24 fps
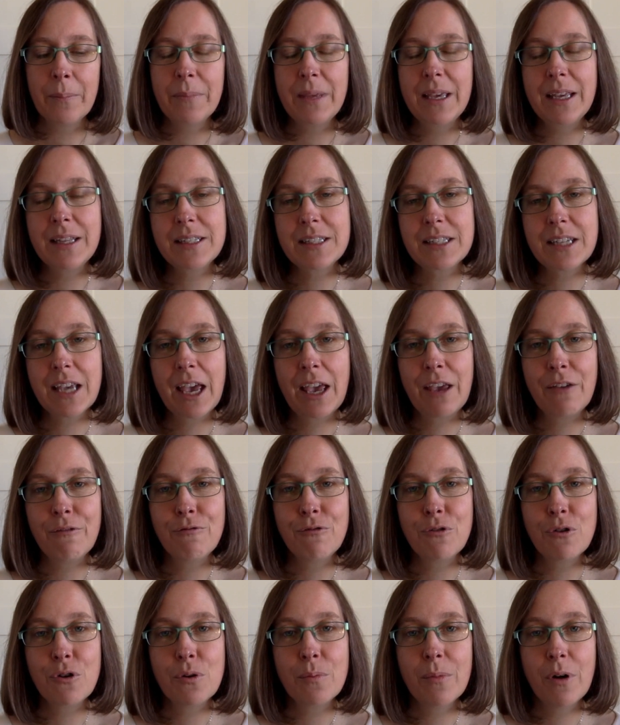It's a
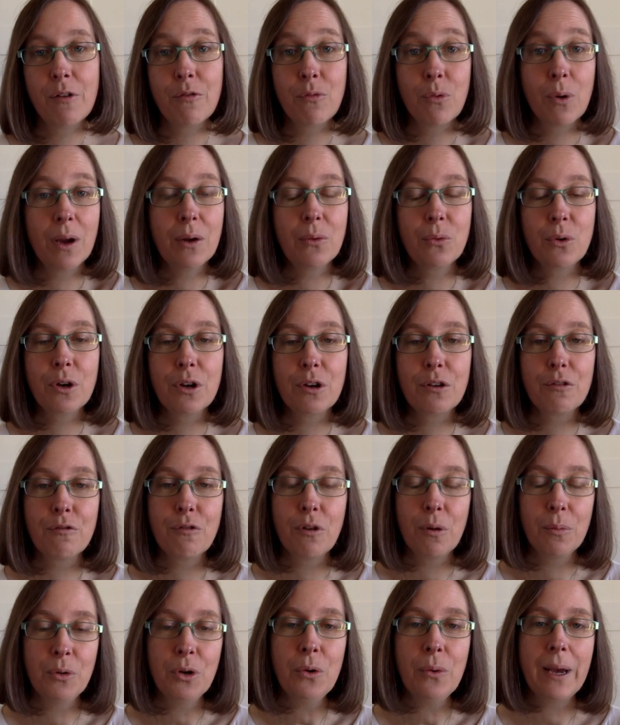form of white work
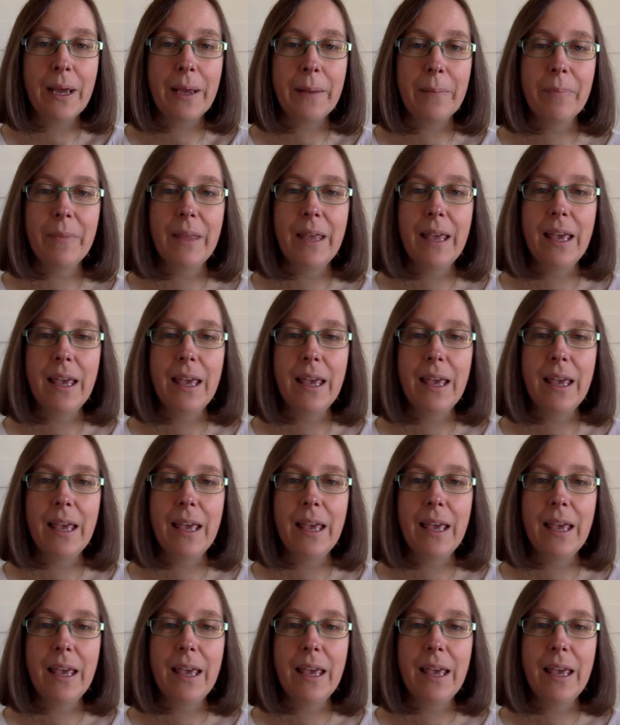from Norway.